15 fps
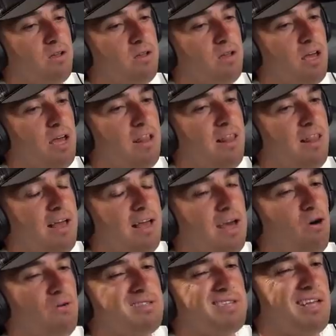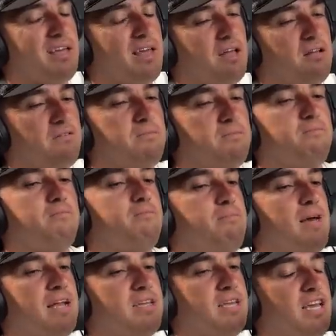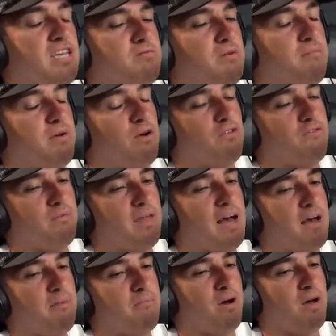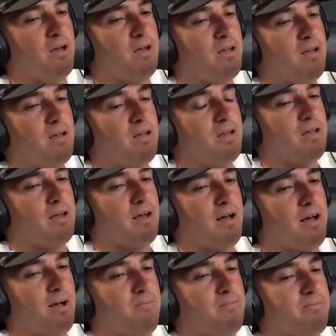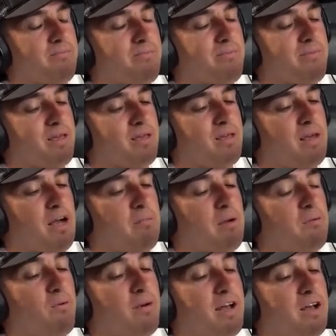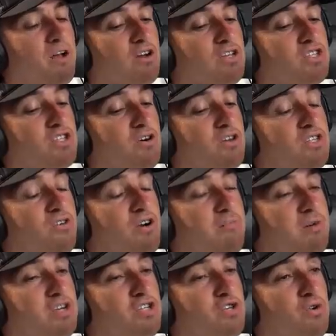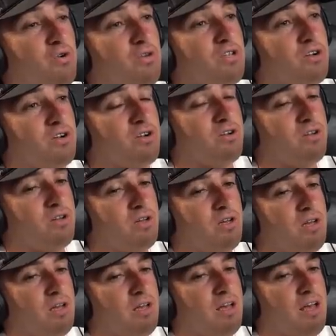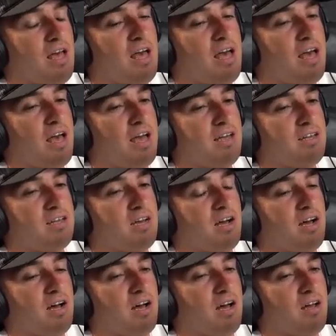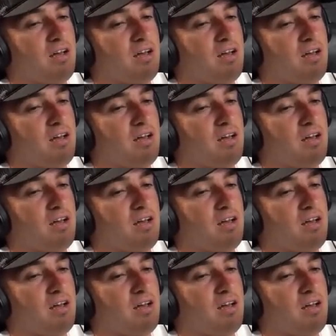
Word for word: and like I always had the kind of a bad taste in my mouth from that. But I remember when I got surgery on my shoulder. And I